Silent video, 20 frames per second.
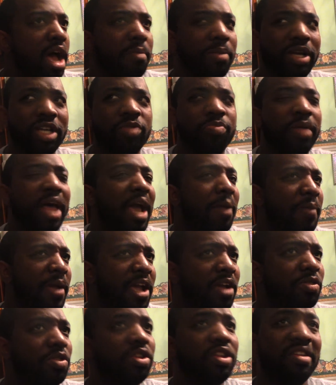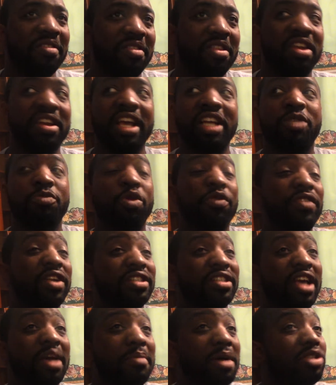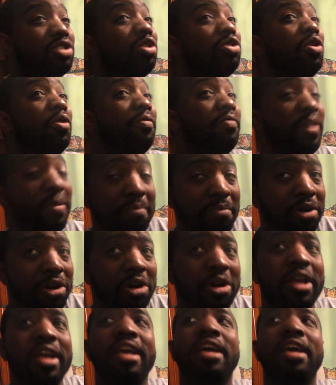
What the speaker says: because Black Panther and the next movie doesn't come out till November,